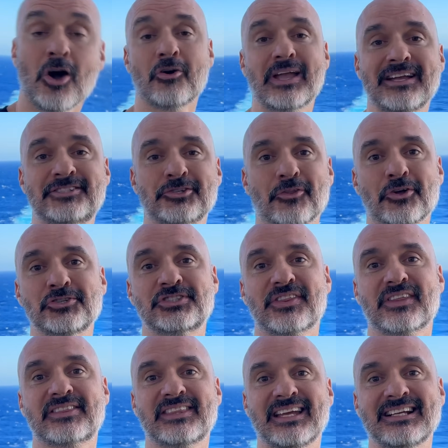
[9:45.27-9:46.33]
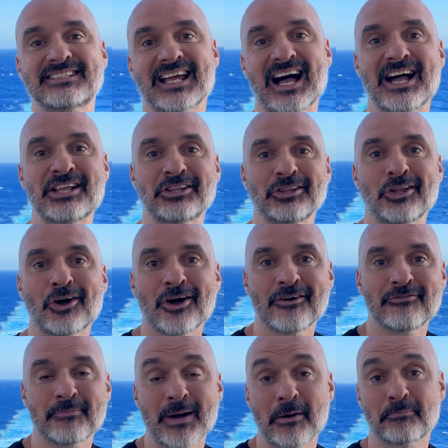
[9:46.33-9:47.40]
Okay, so those are the things I love
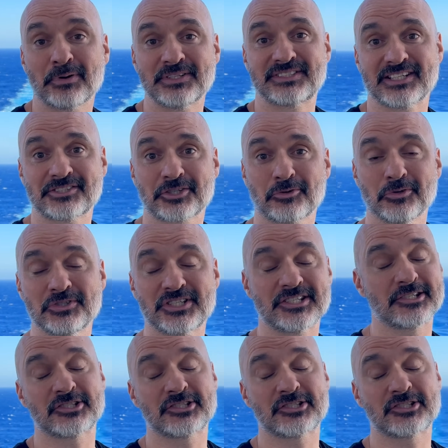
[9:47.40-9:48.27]
about Princess cruises.